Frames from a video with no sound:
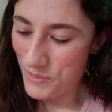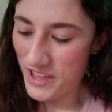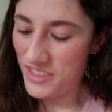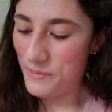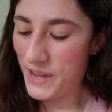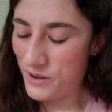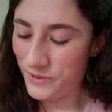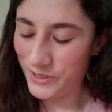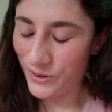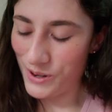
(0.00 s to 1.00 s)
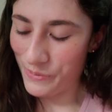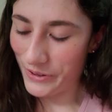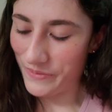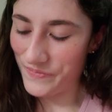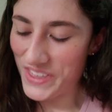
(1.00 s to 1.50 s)
but the pain was
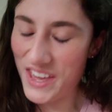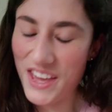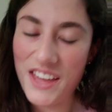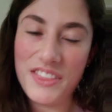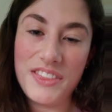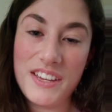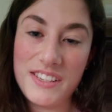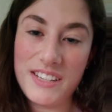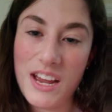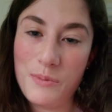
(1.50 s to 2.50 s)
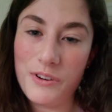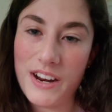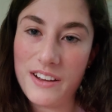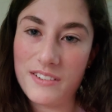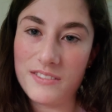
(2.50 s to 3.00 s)
horrible. This time
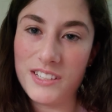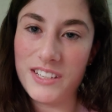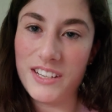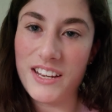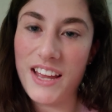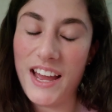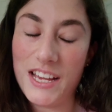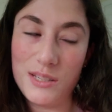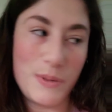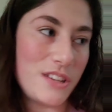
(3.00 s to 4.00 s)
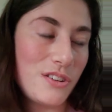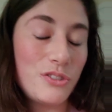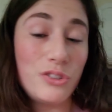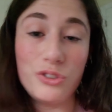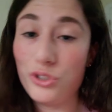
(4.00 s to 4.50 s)
around has been
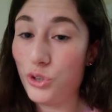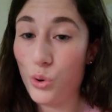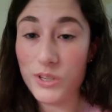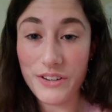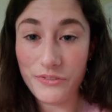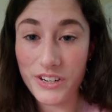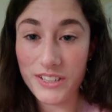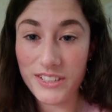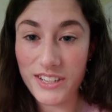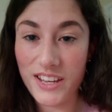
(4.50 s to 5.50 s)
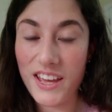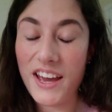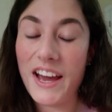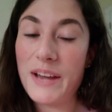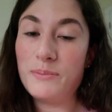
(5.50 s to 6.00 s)
so different.
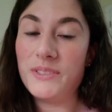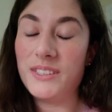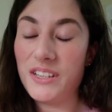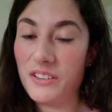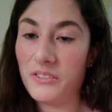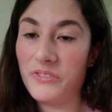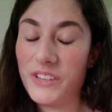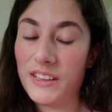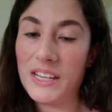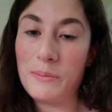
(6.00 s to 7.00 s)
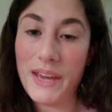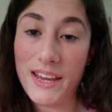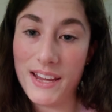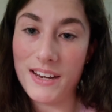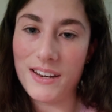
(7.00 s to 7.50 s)
I'm still feeling
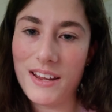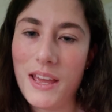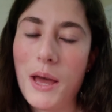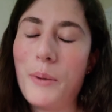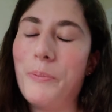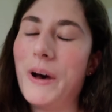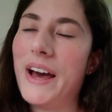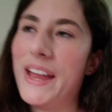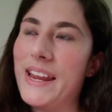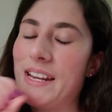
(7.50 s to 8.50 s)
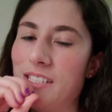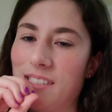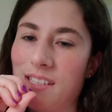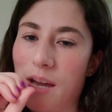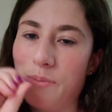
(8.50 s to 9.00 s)
pain, but it
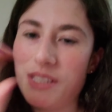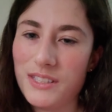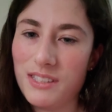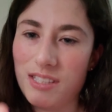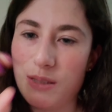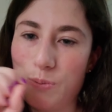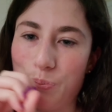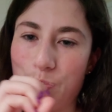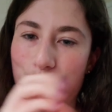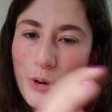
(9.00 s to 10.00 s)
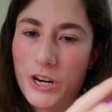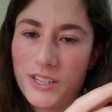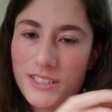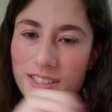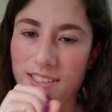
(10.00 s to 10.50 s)
comes in
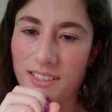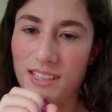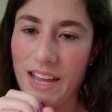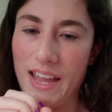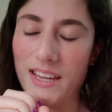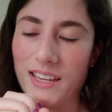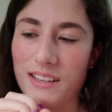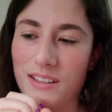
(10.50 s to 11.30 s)
spurts. Like